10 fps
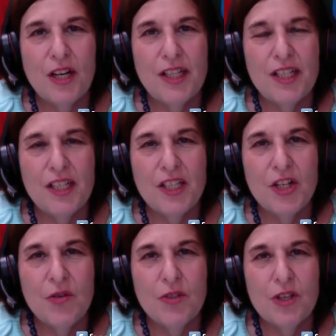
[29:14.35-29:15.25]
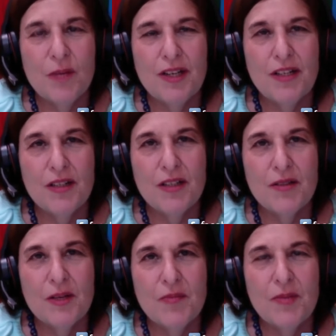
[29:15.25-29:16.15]
idea, you know, we're talking about
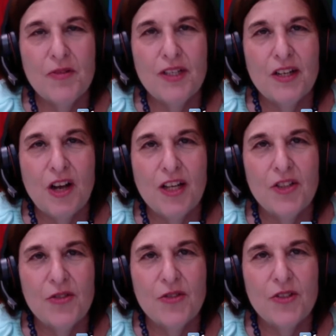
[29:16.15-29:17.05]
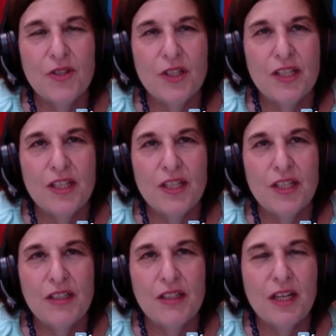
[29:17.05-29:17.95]
some people cannot use the
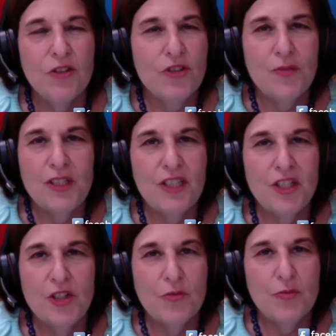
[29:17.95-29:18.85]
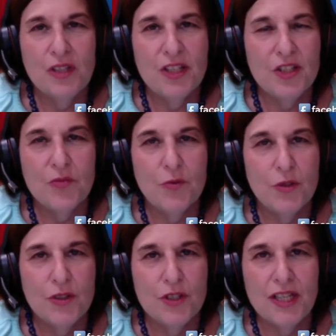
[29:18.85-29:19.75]
L G B T Q plus
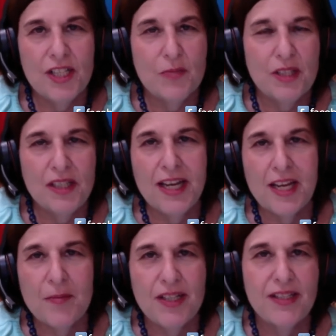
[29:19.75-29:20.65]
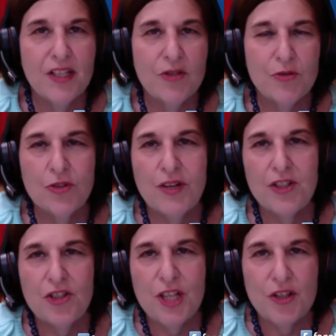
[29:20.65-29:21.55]
words, lesbian, gay, bisexual,
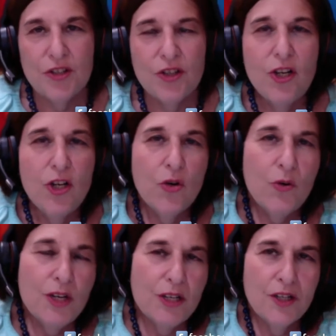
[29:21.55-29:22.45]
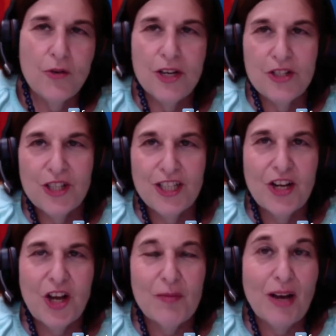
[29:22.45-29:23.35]
transgender, queer,
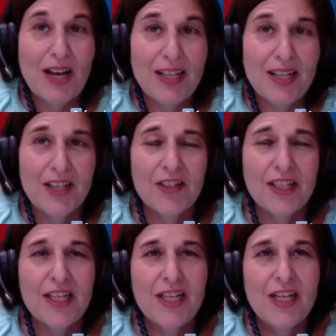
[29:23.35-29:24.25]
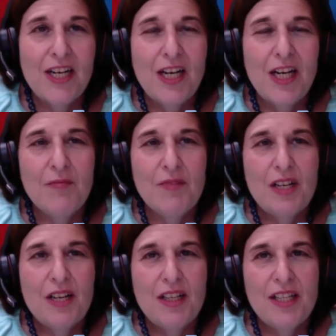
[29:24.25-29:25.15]
questioning, non-binary. Um,
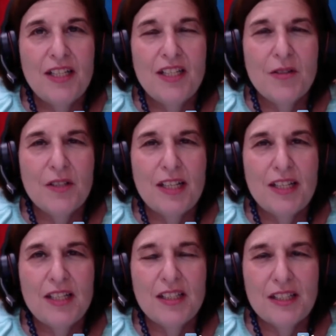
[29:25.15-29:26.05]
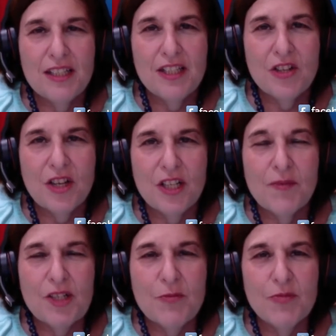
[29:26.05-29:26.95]
they, st- they still insist on a
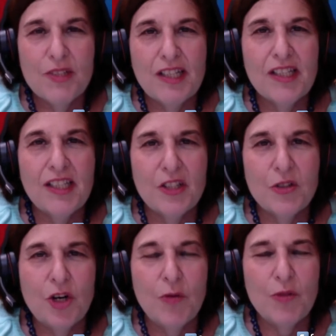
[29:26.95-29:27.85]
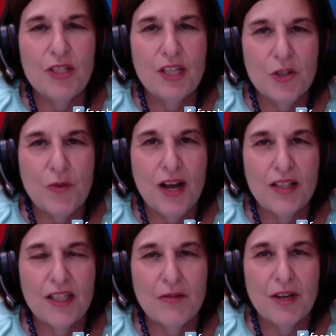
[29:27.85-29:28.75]
much more, the clinical
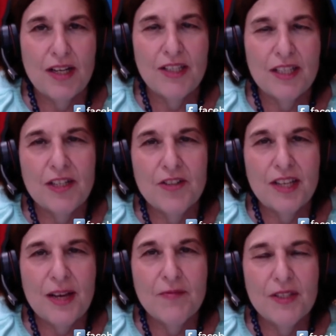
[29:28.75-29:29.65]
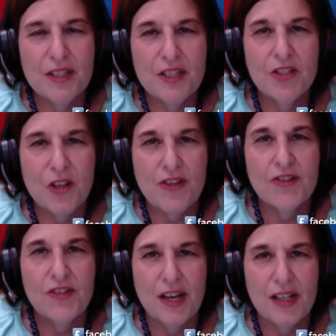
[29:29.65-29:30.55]
homosexuality, right? There the emphasis is on
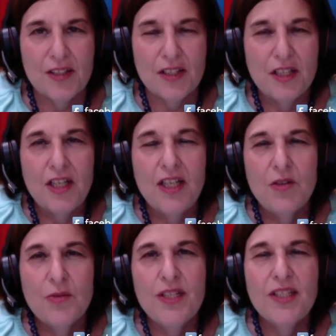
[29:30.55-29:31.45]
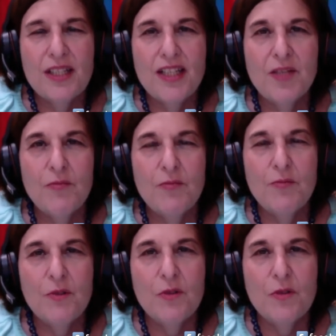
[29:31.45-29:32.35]
the sex. The reason that the
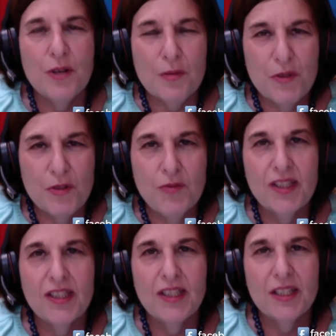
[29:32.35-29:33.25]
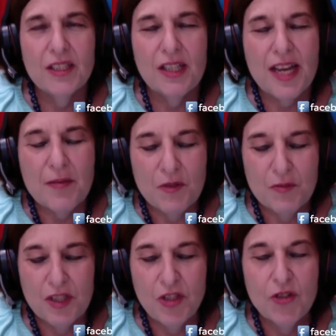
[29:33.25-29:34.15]
queer movement, the gay
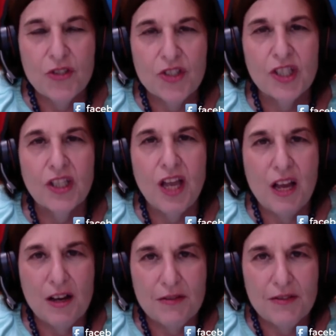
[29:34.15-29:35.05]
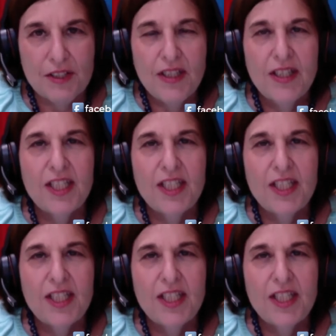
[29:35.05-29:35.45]
movement uses love